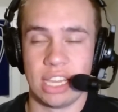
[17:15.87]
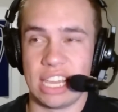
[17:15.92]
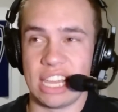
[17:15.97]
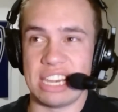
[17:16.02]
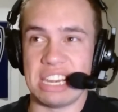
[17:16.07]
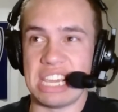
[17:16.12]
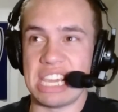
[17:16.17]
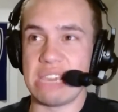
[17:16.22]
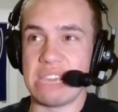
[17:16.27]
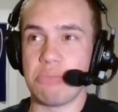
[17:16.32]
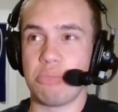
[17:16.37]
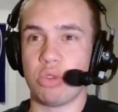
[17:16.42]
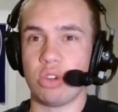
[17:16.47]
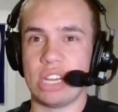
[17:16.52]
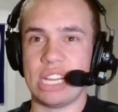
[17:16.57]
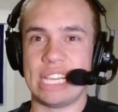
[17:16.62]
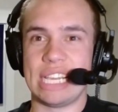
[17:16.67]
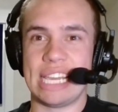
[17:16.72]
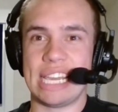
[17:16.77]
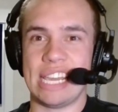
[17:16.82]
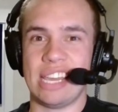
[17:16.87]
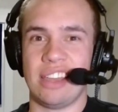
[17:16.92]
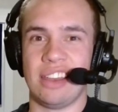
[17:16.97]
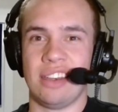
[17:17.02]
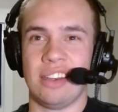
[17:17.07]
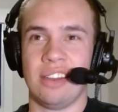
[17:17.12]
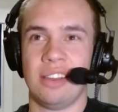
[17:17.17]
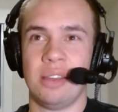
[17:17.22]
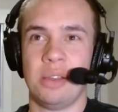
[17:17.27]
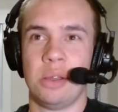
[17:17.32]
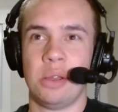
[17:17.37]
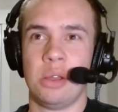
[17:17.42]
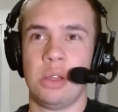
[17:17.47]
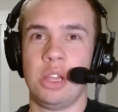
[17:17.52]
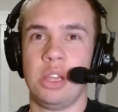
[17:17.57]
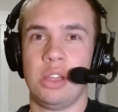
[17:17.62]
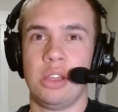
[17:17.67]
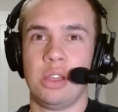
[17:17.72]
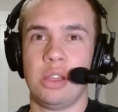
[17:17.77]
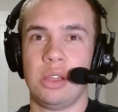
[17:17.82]
Can he bring in
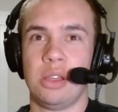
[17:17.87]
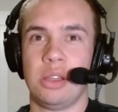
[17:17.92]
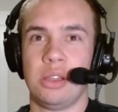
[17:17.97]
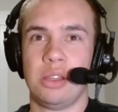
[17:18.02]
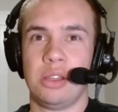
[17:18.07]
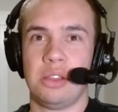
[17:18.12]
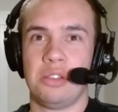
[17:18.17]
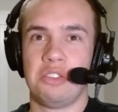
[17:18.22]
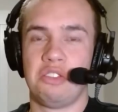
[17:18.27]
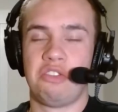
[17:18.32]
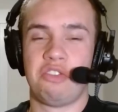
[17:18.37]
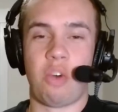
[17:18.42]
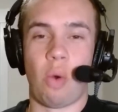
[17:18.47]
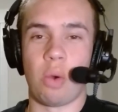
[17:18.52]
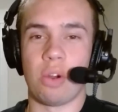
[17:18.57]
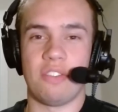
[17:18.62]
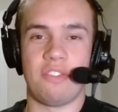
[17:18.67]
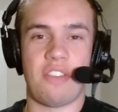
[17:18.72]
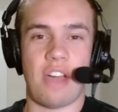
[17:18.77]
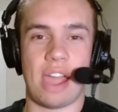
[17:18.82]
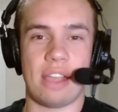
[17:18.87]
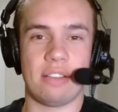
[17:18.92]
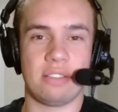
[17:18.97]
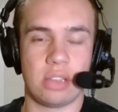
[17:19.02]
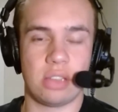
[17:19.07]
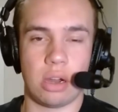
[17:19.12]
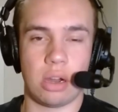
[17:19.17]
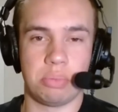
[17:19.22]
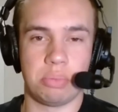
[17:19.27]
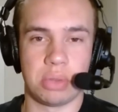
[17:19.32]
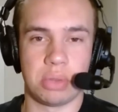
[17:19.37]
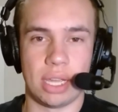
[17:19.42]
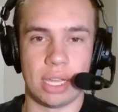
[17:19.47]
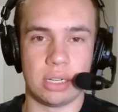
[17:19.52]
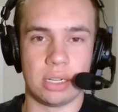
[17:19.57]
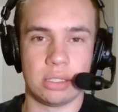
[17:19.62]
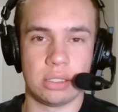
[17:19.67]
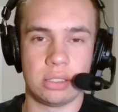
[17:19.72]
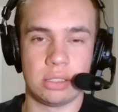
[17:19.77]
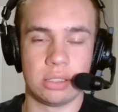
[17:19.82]
4- and 5-star
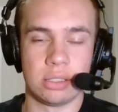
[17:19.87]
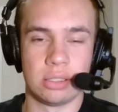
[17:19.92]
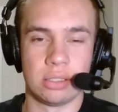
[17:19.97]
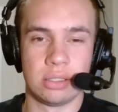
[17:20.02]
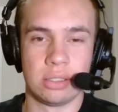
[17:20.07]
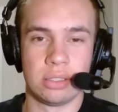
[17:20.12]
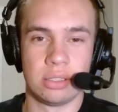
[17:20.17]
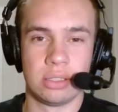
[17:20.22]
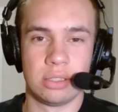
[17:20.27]
players